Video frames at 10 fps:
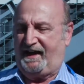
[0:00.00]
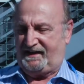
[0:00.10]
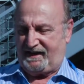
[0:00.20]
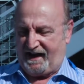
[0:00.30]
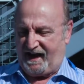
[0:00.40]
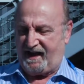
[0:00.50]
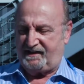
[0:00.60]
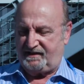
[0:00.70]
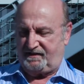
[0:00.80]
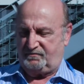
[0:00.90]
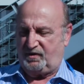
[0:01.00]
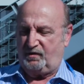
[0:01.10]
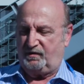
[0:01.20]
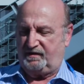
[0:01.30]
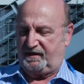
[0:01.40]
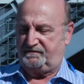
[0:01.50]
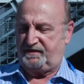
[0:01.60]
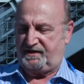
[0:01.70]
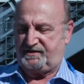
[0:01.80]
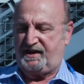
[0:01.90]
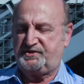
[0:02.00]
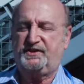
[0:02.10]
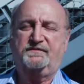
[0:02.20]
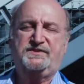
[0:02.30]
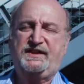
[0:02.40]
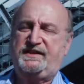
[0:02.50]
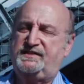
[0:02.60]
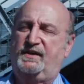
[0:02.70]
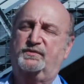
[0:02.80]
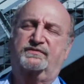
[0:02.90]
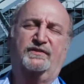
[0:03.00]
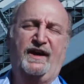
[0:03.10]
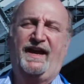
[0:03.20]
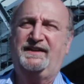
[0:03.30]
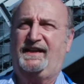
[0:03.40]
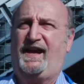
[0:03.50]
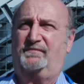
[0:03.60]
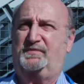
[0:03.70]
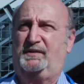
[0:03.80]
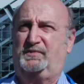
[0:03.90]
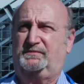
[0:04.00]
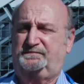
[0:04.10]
and they had a section of seats that were for handicapped people.